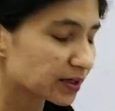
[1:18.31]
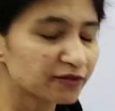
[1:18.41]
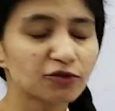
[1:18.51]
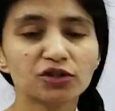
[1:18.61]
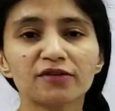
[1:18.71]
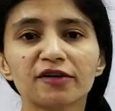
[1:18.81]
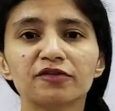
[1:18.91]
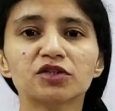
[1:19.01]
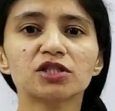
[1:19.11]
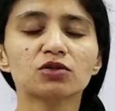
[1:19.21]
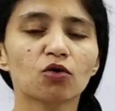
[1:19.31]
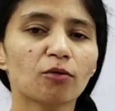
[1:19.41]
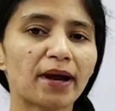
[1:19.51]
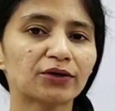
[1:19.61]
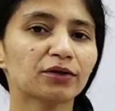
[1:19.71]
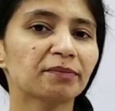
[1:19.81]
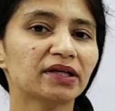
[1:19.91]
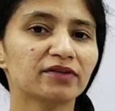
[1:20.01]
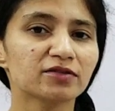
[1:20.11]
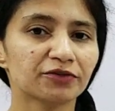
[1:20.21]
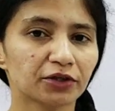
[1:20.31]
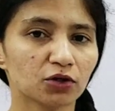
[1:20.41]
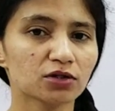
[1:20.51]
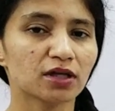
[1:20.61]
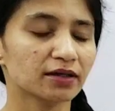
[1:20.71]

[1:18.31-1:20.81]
if you just go back to the previous videos,